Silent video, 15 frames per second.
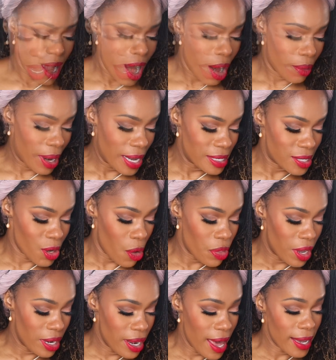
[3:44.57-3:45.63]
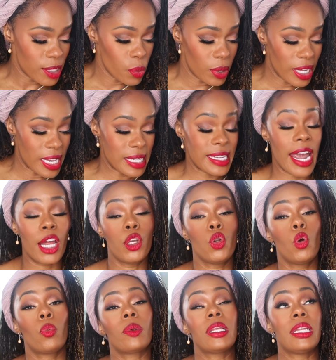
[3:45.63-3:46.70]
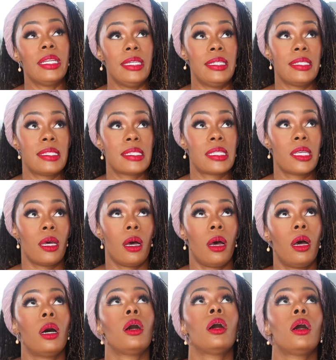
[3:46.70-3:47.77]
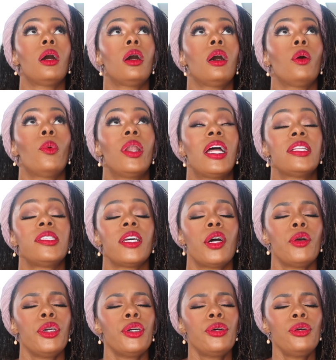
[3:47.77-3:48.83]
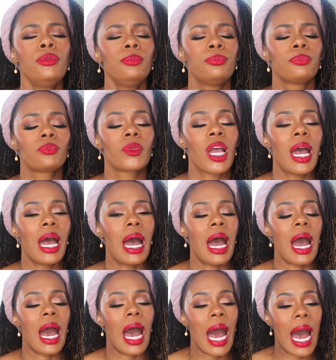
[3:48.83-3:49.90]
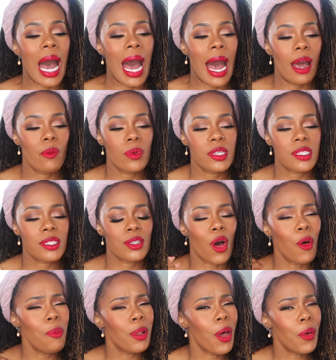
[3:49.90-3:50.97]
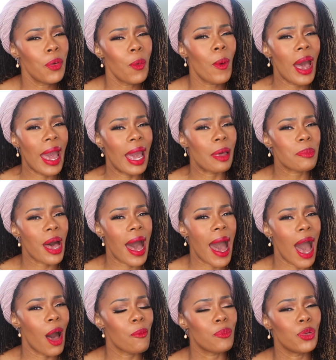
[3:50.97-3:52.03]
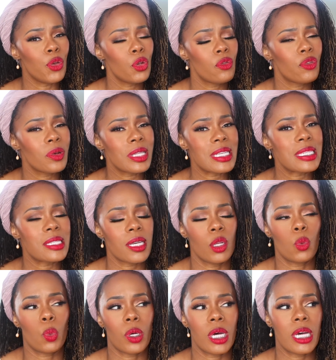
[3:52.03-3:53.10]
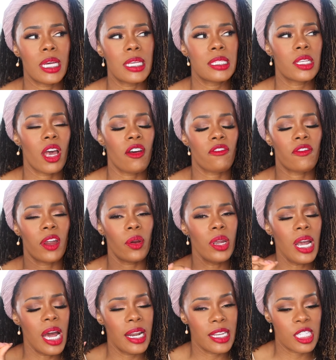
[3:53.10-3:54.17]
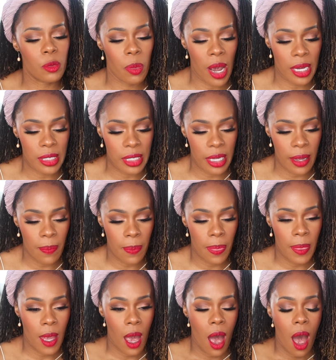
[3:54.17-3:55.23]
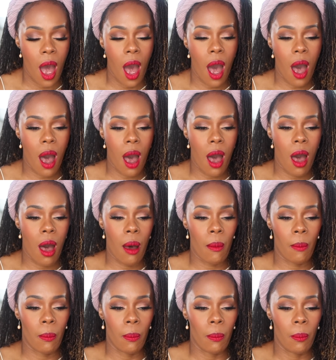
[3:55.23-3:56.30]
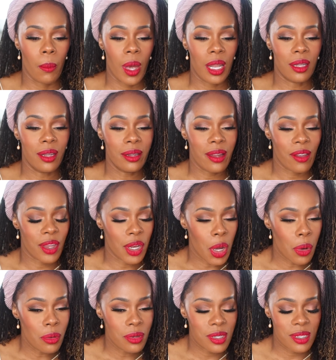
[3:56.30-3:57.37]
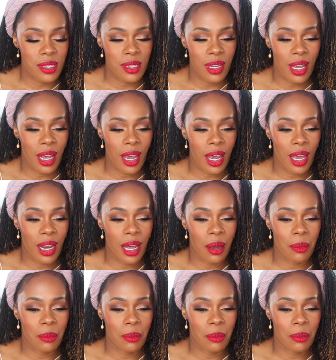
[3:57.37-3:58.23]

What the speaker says: All right, so the next one is a new release. When I tell you, I was so blown away by how beautiful this scent was. Very unexpected. Looked at the notes, and